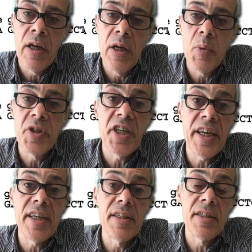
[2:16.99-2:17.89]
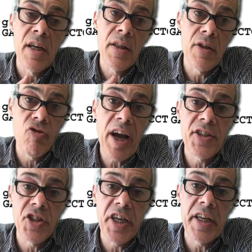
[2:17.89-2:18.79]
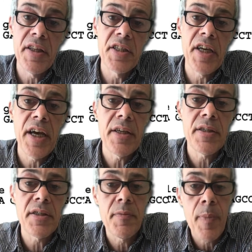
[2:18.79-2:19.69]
which is the RAS gene in this case,